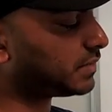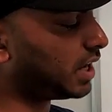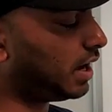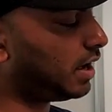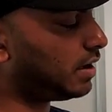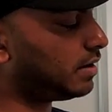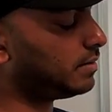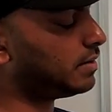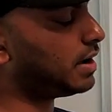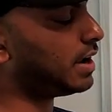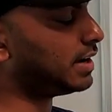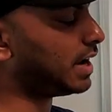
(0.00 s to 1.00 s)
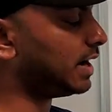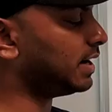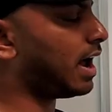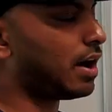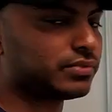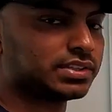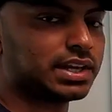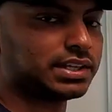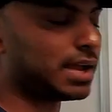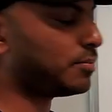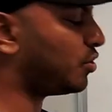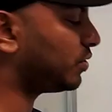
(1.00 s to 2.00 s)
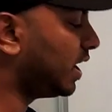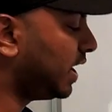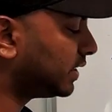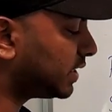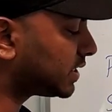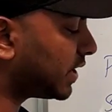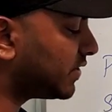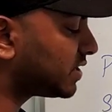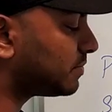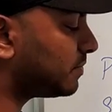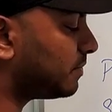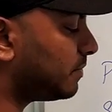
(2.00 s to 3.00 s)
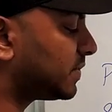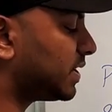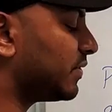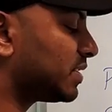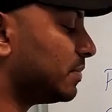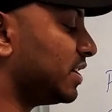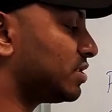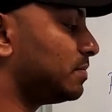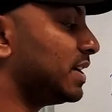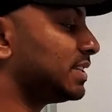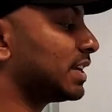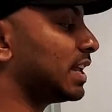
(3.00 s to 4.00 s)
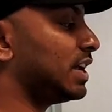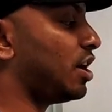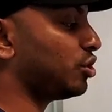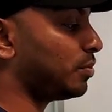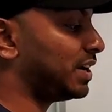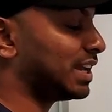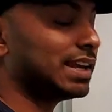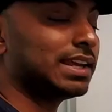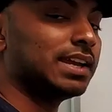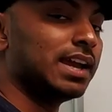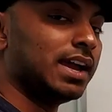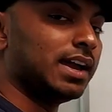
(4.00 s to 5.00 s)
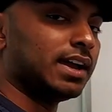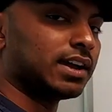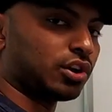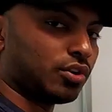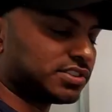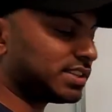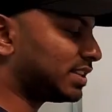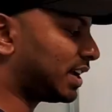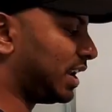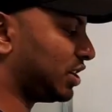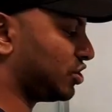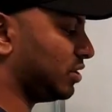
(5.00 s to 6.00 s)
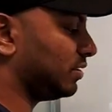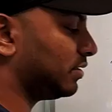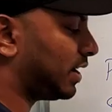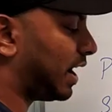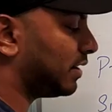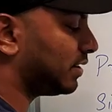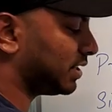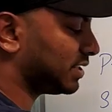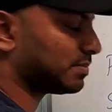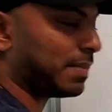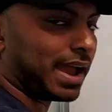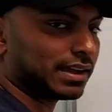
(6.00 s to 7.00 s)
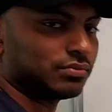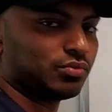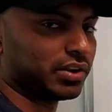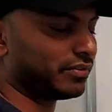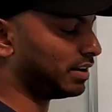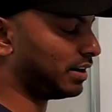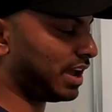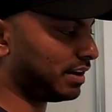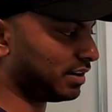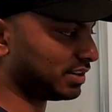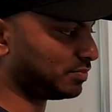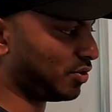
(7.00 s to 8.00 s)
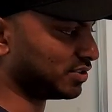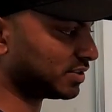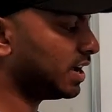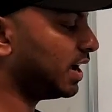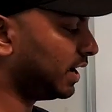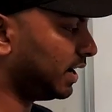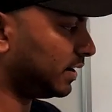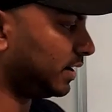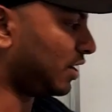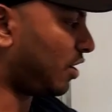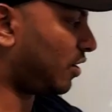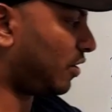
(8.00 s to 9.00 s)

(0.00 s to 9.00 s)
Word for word: uh, and, and after that timeout, the service, service mesh basically automatically closes the connection and returns back whatever error response. It